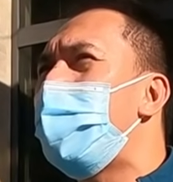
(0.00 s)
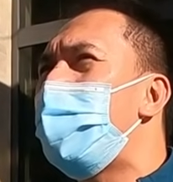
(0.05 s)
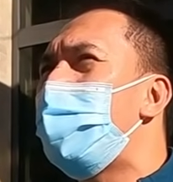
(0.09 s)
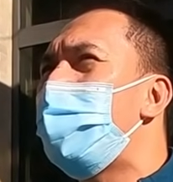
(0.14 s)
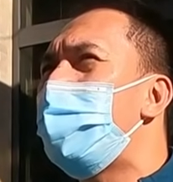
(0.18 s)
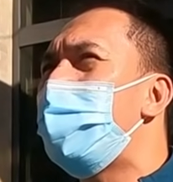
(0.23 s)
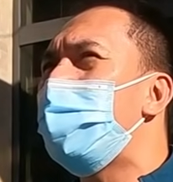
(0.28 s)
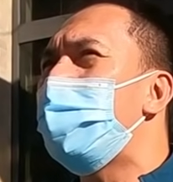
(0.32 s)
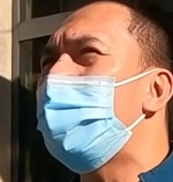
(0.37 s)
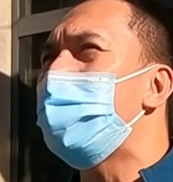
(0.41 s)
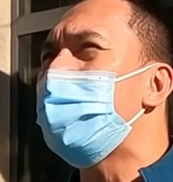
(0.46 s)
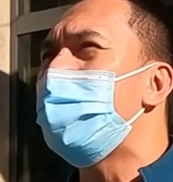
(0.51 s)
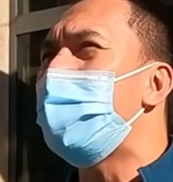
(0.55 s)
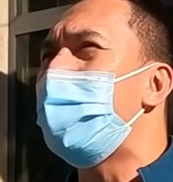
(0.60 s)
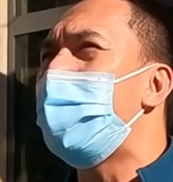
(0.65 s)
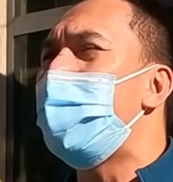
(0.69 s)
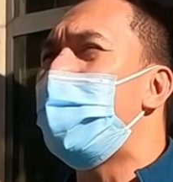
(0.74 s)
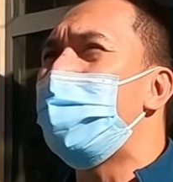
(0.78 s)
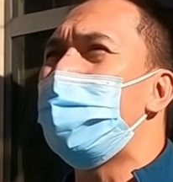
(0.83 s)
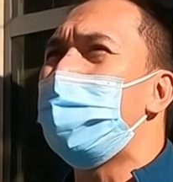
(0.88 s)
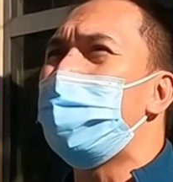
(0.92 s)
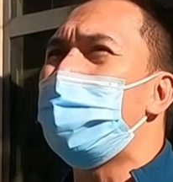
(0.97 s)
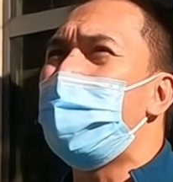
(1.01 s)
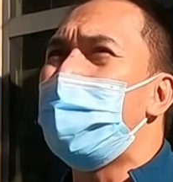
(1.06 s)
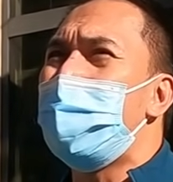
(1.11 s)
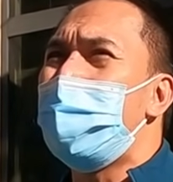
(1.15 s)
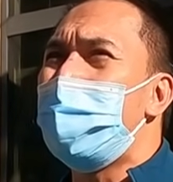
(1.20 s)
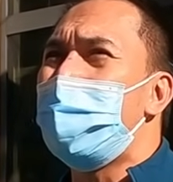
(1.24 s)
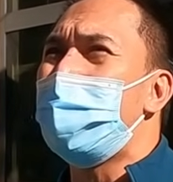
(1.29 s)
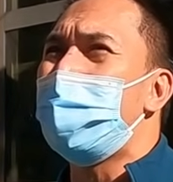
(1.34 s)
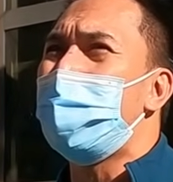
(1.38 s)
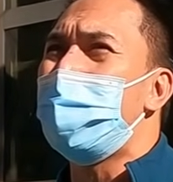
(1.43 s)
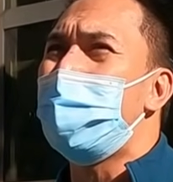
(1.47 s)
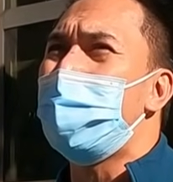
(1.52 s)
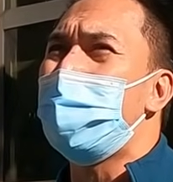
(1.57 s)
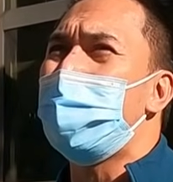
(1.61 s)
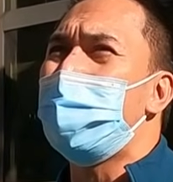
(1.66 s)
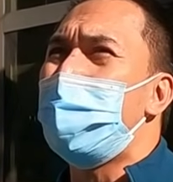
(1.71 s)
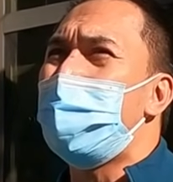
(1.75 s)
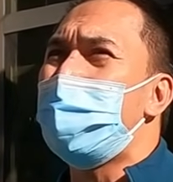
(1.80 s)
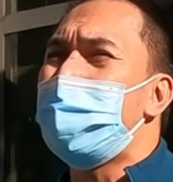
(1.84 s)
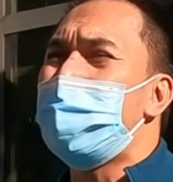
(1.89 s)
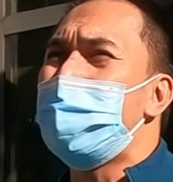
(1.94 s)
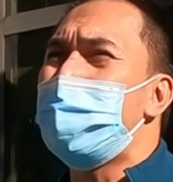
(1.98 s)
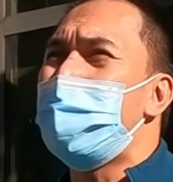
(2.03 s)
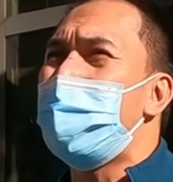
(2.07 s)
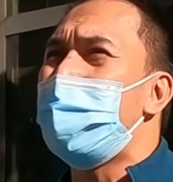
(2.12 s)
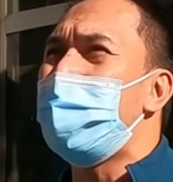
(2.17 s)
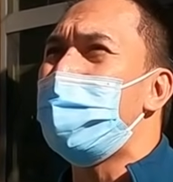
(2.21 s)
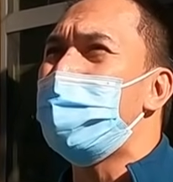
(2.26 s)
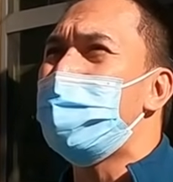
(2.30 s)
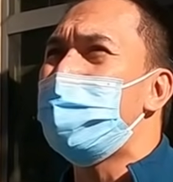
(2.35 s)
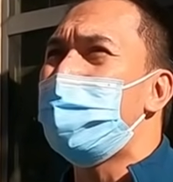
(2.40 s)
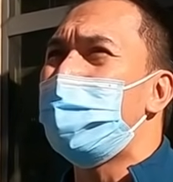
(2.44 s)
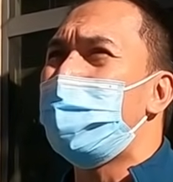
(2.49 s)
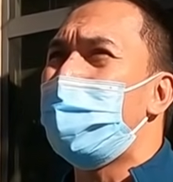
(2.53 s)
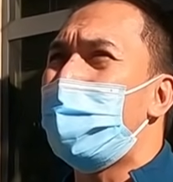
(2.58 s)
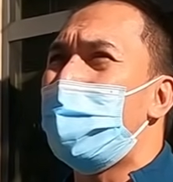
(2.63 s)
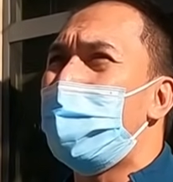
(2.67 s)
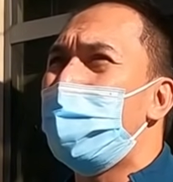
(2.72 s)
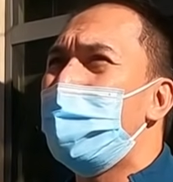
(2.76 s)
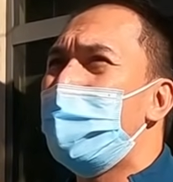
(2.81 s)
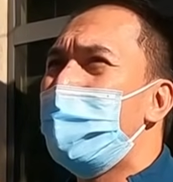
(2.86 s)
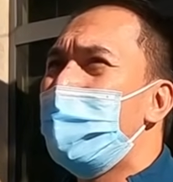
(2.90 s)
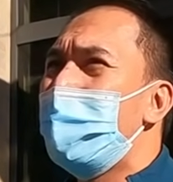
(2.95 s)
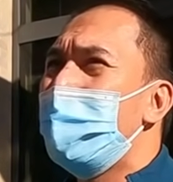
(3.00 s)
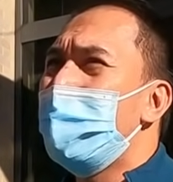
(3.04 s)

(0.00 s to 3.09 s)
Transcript: that one because I haven't read anything like studies for